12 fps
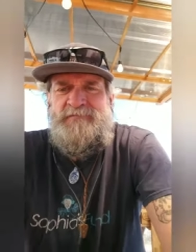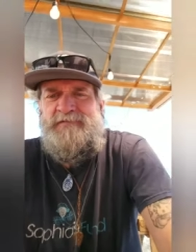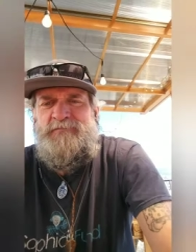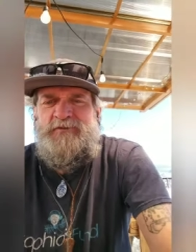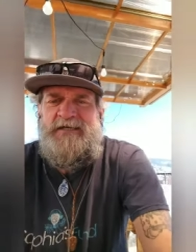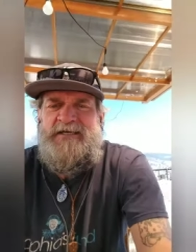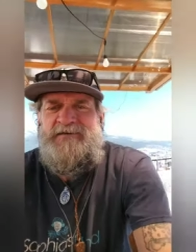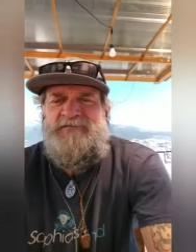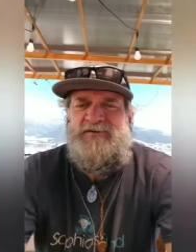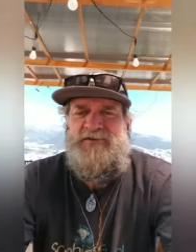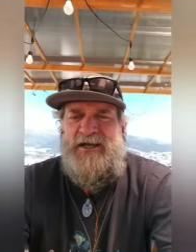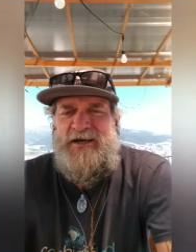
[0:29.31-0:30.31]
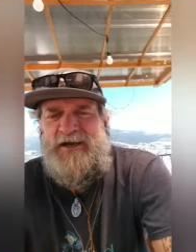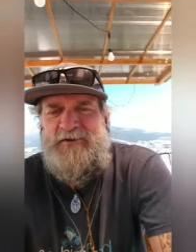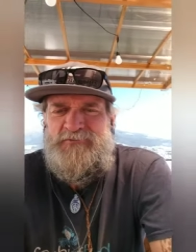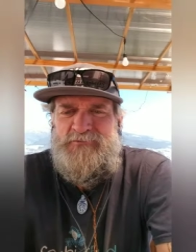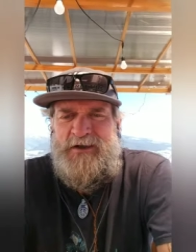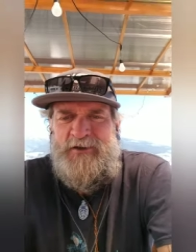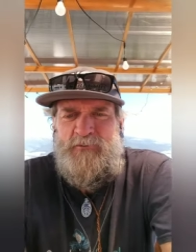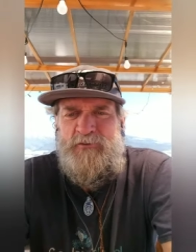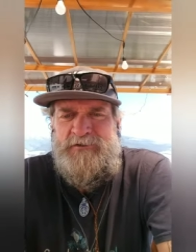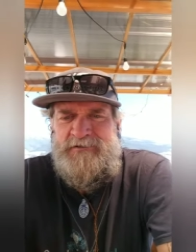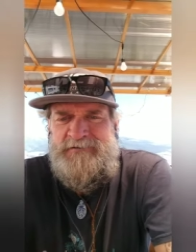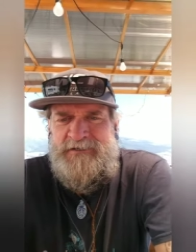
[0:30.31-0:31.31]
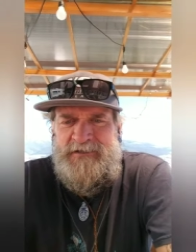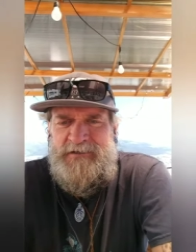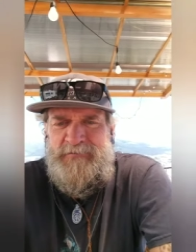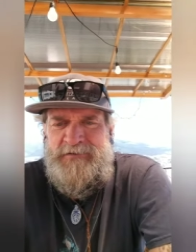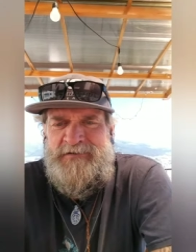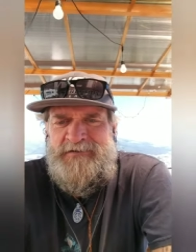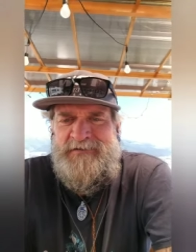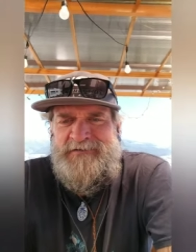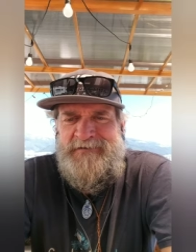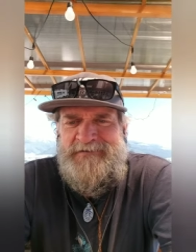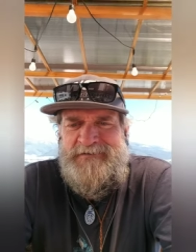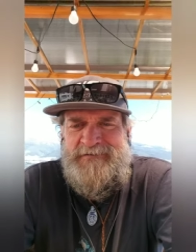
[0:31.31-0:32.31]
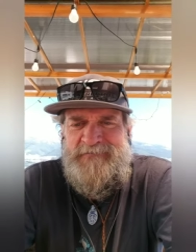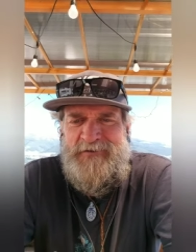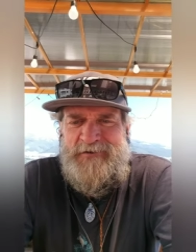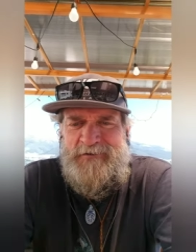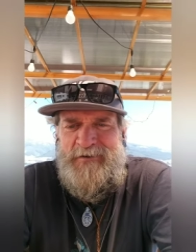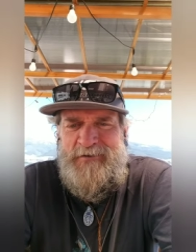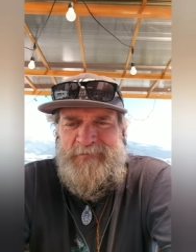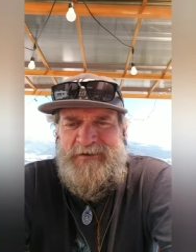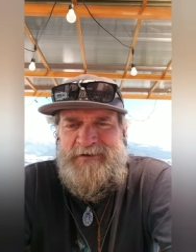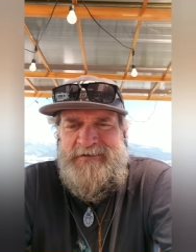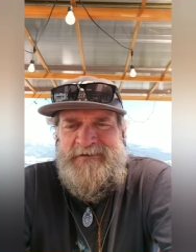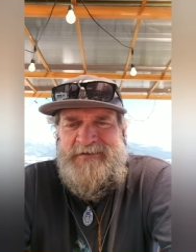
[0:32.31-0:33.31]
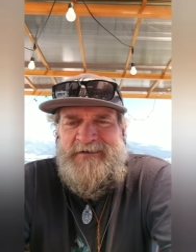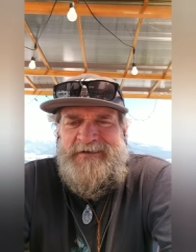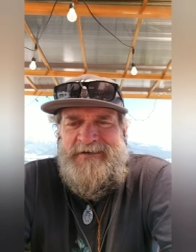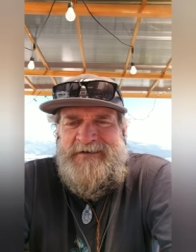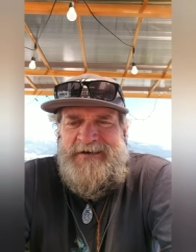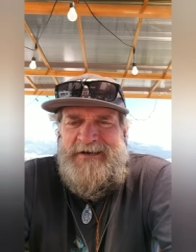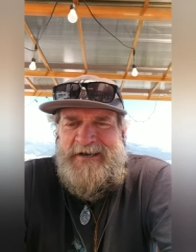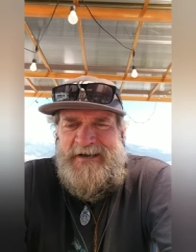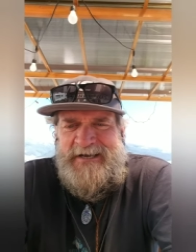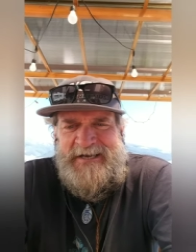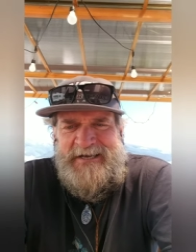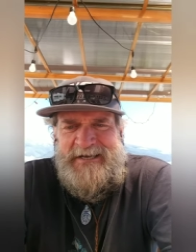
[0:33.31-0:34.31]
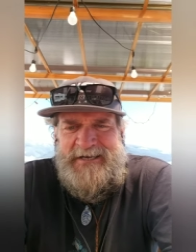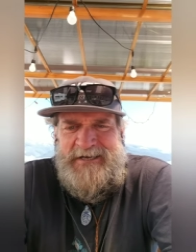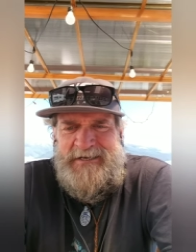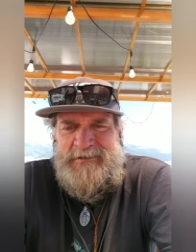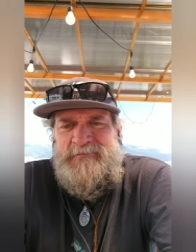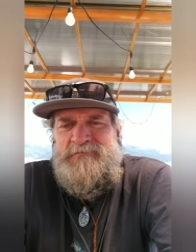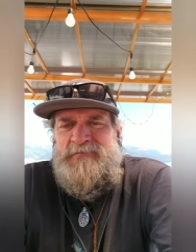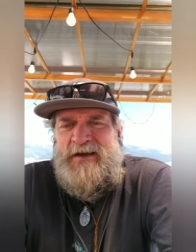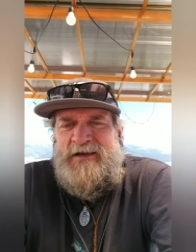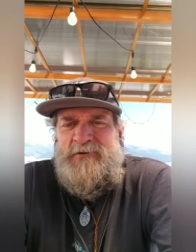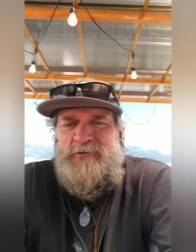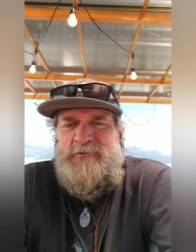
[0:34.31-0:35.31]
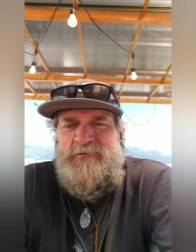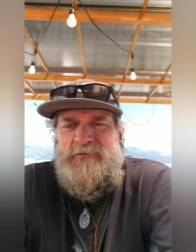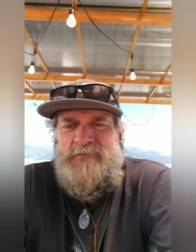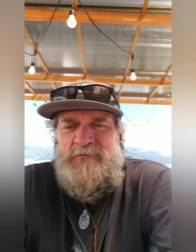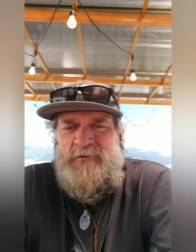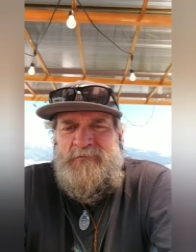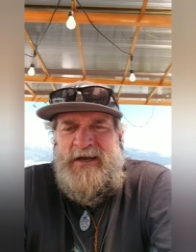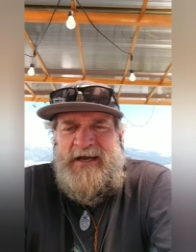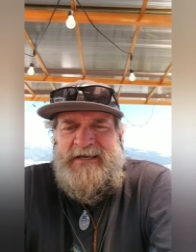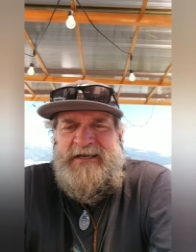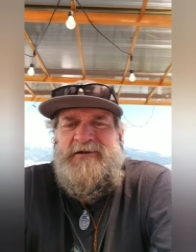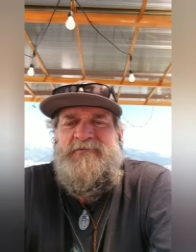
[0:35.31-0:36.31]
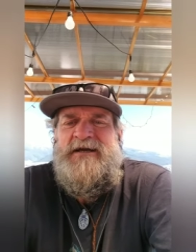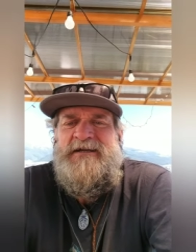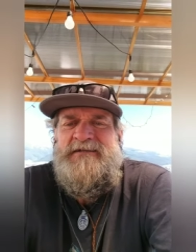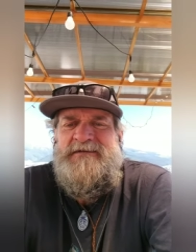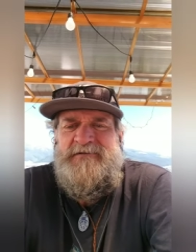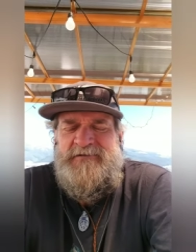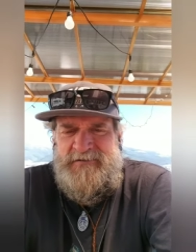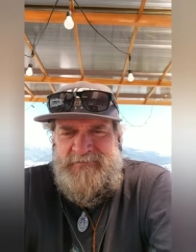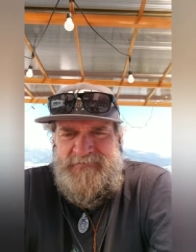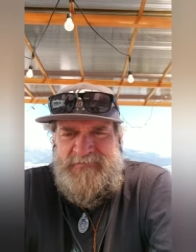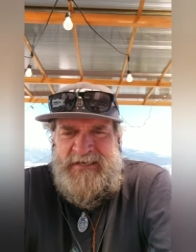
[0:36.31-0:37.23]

I want to give a shout out to my quarantine in Vilcabamba and back home or back in Redlands.